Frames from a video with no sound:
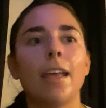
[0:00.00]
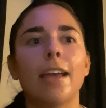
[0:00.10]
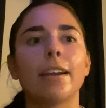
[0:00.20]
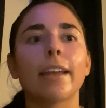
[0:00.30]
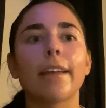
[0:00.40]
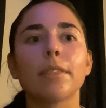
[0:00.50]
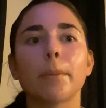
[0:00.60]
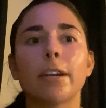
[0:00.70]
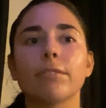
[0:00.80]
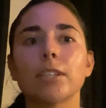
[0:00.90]
And again, the
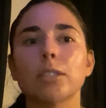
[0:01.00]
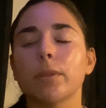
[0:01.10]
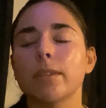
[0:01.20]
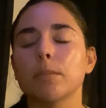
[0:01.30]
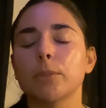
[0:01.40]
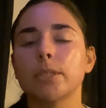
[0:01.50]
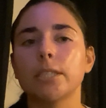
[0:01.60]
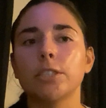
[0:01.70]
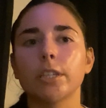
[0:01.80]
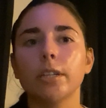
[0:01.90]
benefits with this
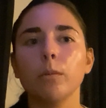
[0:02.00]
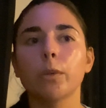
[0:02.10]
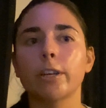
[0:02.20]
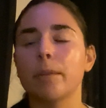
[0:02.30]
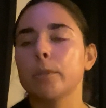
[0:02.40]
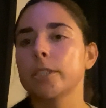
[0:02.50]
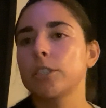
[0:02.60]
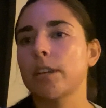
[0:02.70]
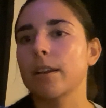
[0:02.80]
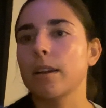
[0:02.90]
procedure, we're able to
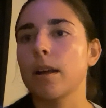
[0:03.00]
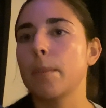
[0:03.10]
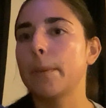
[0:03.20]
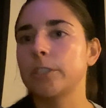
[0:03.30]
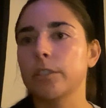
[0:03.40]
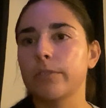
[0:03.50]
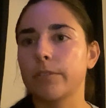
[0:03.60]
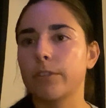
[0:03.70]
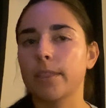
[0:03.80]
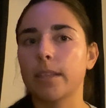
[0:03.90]
check a bunch of
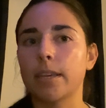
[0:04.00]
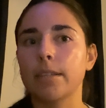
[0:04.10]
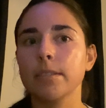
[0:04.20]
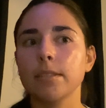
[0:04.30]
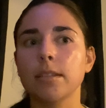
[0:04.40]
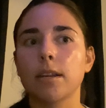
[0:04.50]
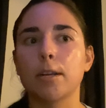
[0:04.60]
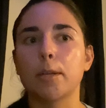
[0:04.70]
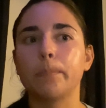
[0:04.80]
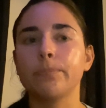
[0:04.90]
different things
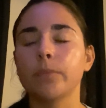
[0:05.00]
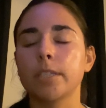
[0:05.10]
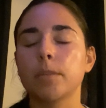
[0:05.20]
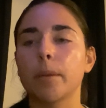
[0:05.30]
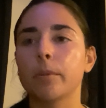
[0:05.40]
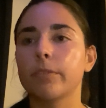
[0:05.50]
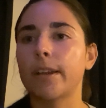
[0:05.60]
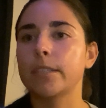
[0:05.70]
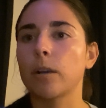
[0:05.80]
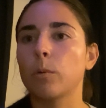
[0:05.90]
to be able to
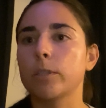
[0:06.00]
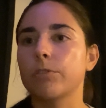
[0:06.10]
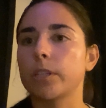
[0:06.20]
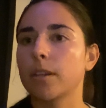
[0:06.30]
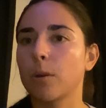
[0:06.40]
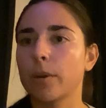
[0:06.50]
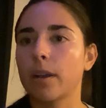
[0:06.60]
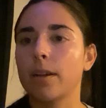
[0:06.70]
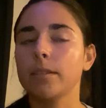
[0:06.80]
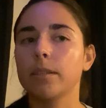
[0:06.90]
find out what's really going
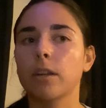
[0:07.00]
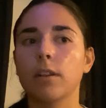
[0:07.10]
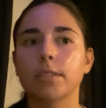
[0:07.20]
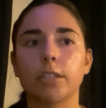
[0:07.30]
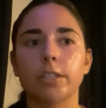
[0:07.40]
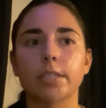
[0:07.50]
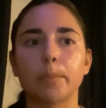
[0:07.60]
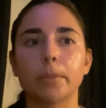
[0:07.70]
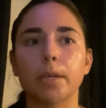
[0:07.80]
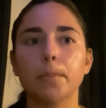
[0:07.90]
on and causing your
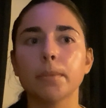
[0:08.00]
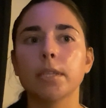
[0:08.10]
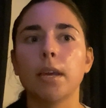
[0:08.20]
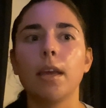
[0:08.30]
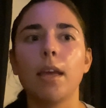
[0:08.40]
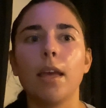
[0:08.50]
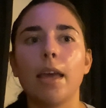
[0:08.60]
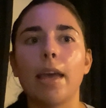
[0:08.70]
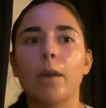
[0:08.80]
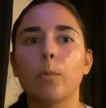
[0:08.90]
symptoms.
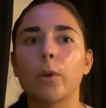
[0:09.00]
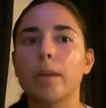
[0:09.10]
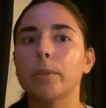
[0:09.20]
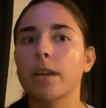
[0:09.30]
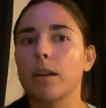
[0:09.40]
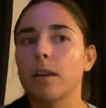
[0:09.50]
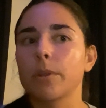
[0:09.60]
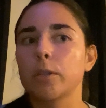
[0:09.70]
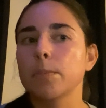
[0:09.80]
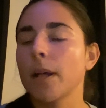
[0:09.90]
And we're able to cut out
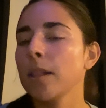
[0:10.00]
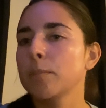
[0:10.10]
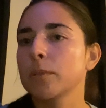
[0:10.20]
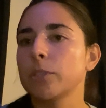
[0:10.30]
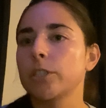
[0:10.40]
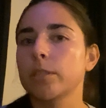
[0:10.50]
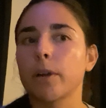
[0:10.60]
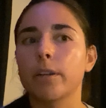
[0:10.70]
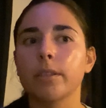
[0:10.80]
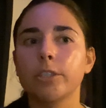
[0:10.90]
those polyps, which is
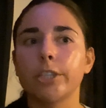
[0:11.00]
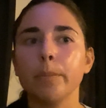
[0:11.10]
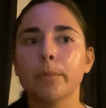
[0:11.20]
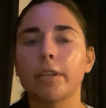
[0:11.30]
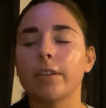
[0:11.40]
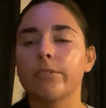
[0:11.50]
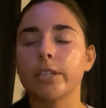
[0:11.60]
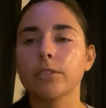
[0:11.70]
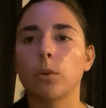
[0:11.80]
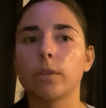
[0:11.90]
part of the treatment if it
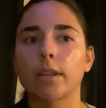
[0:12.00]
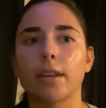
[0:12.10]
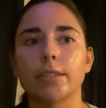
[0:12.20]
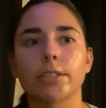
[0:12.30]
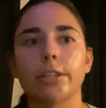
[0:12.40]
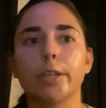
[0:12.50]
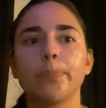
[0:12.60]
is colon cancer.